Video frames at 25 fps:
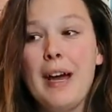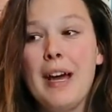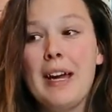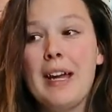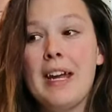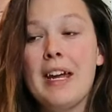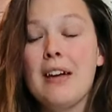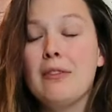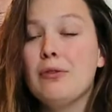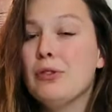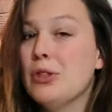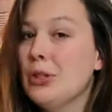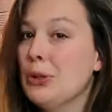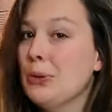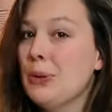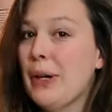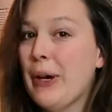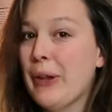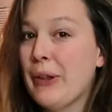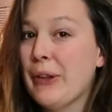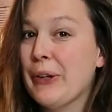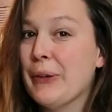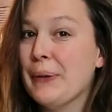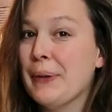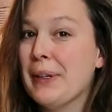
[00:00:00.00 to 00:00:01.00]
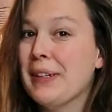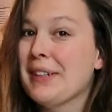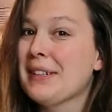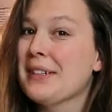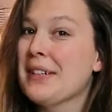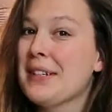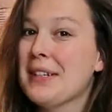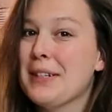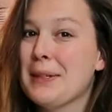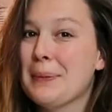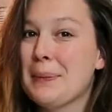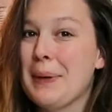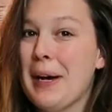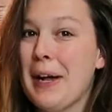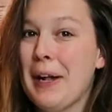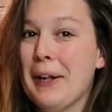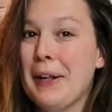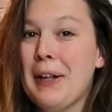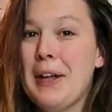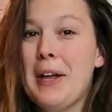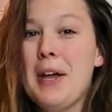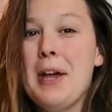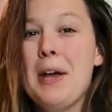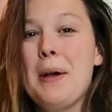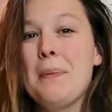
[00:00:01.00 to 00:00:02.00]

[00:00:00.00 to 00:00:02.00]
I have 2 other ones as well,